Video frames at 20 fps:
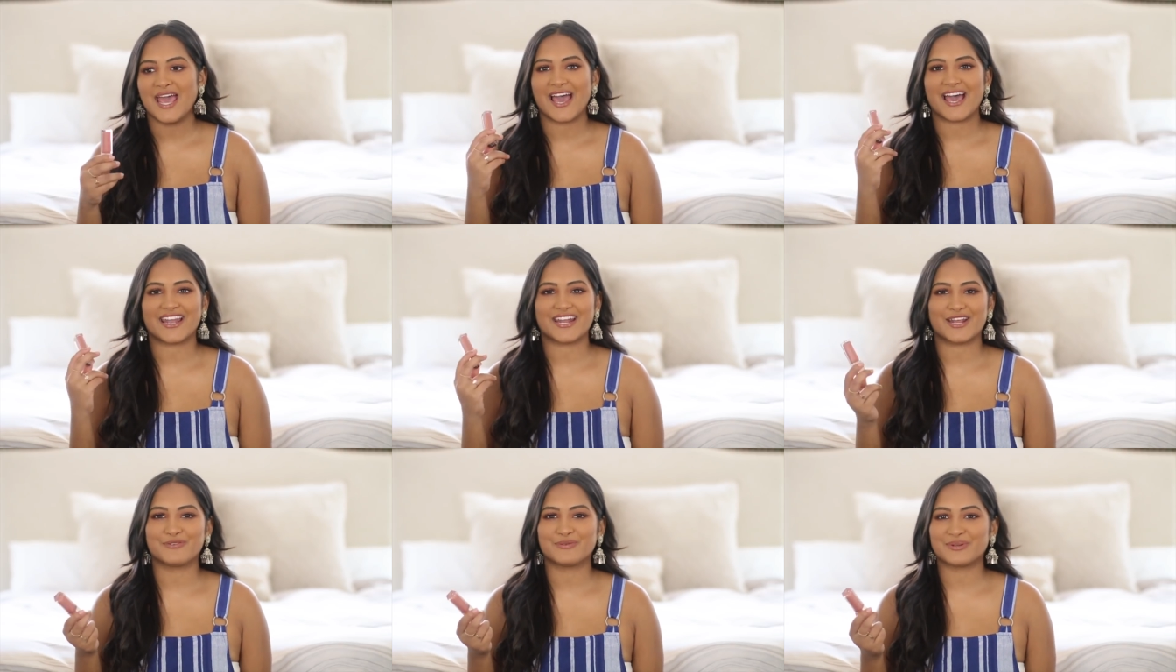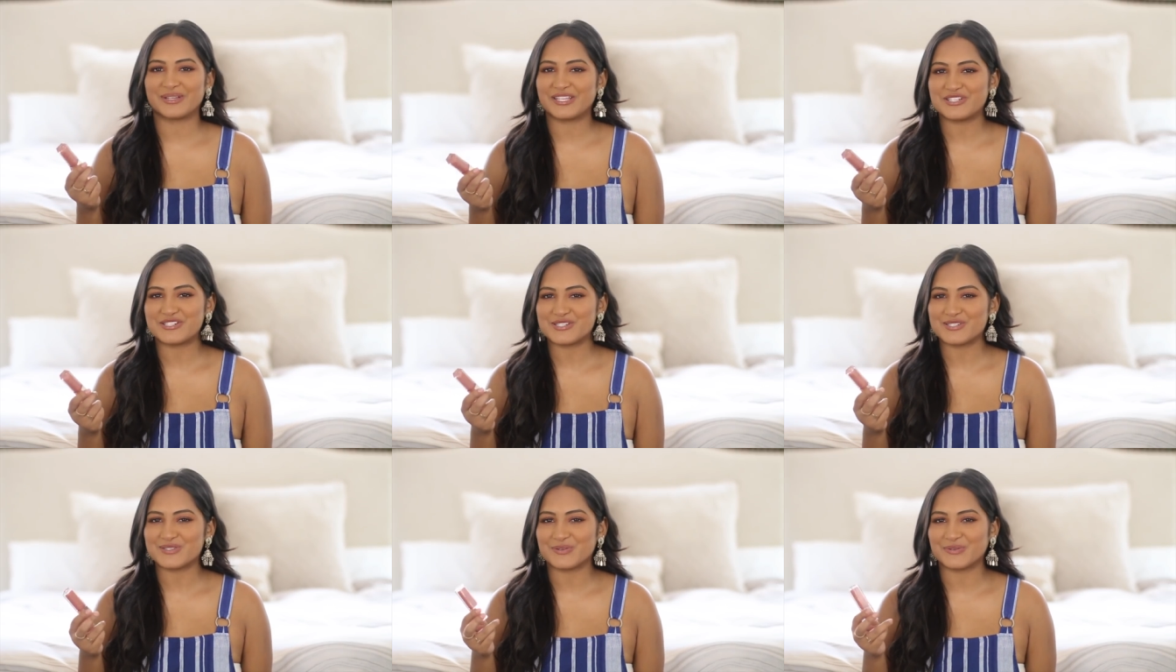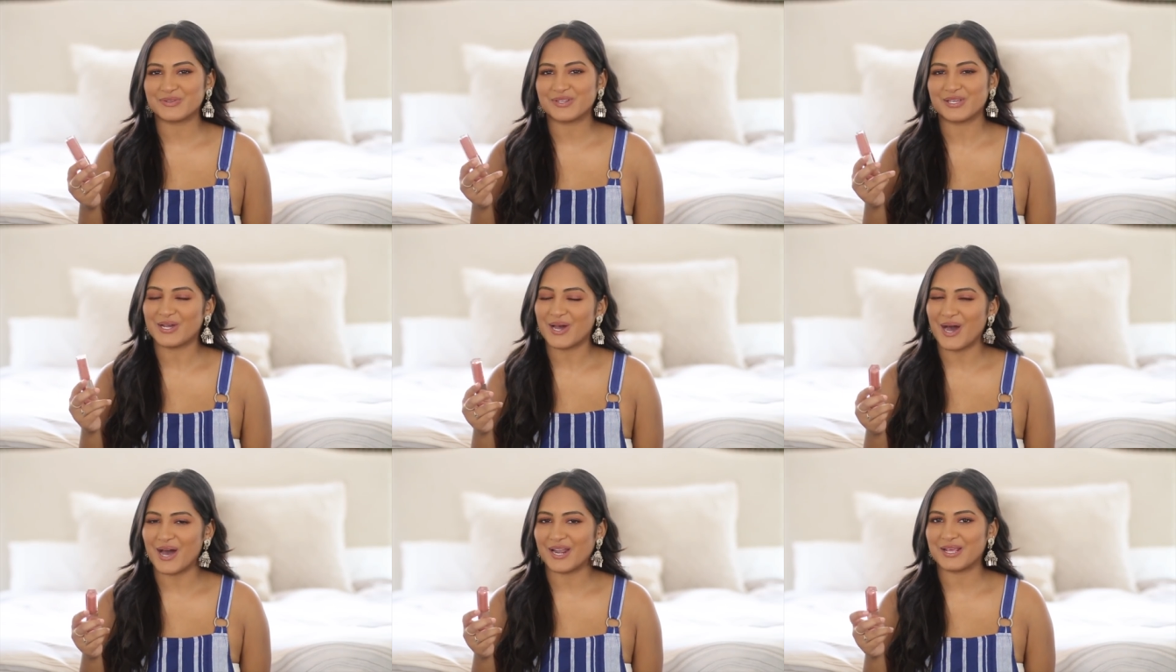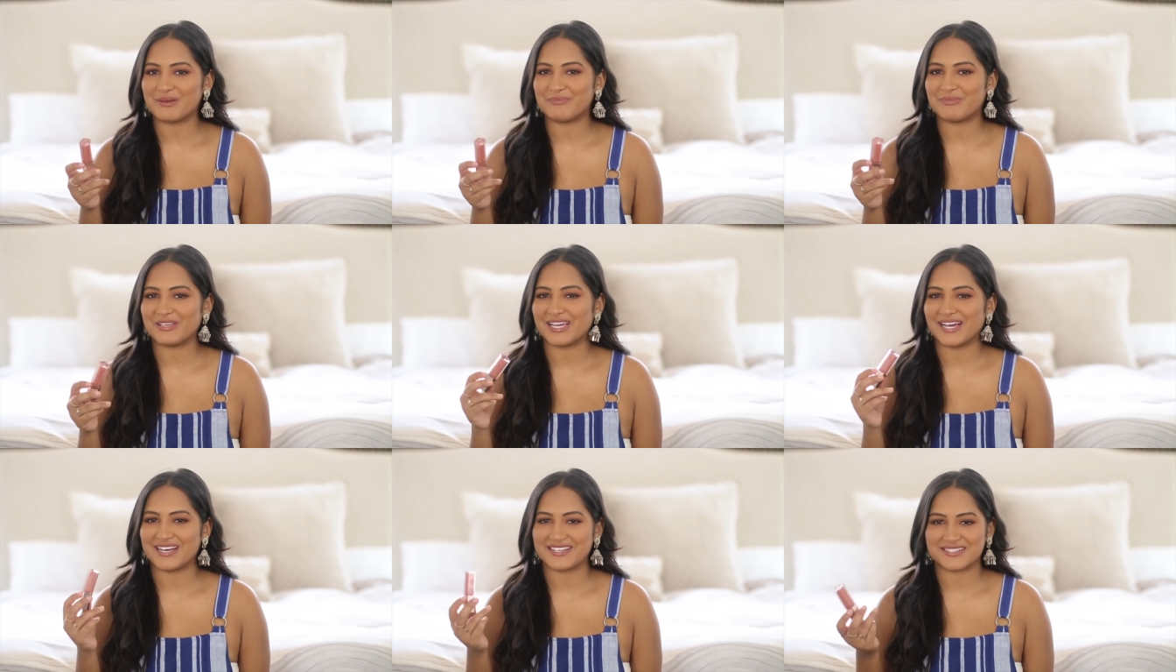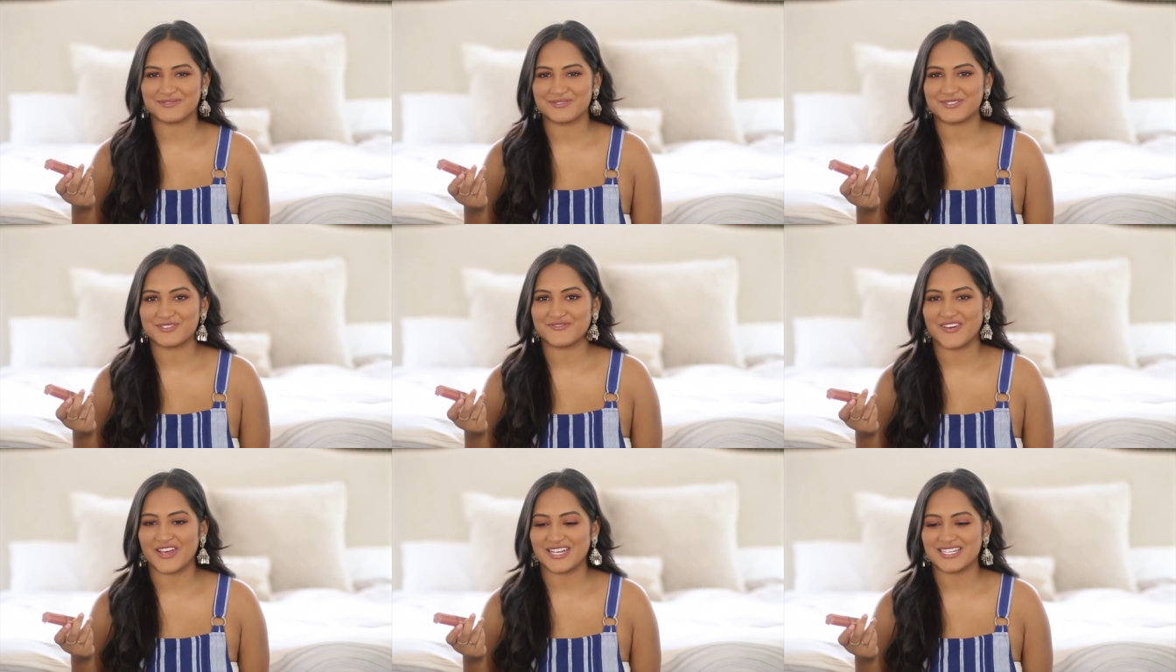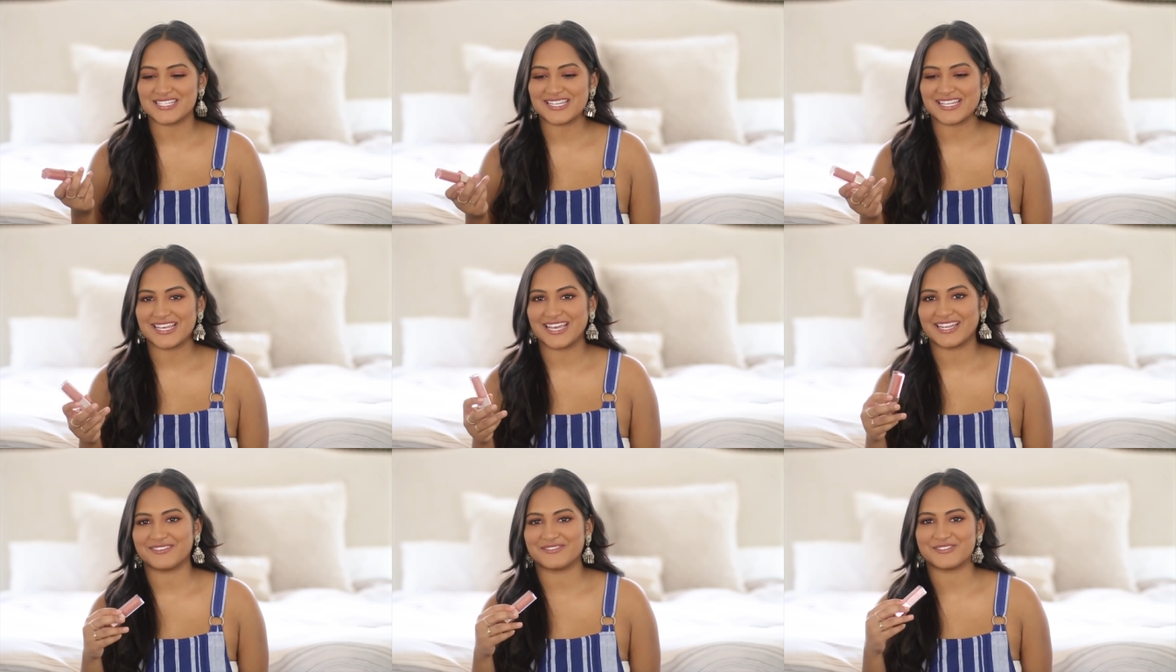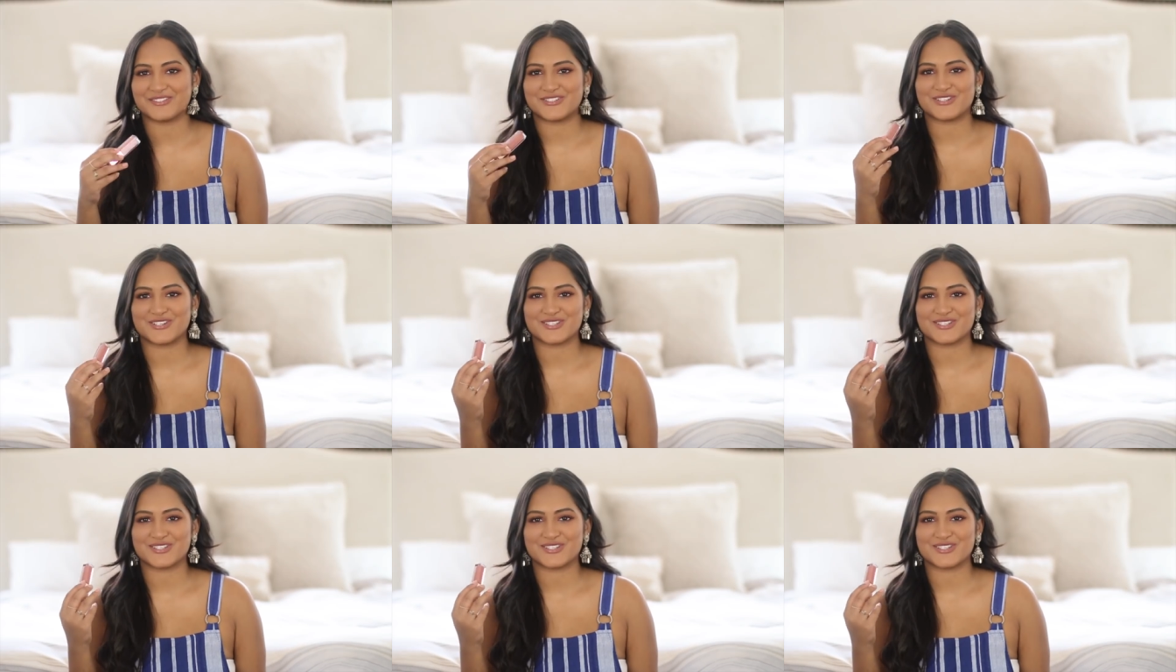and I really just only got it because it was Fenty and it was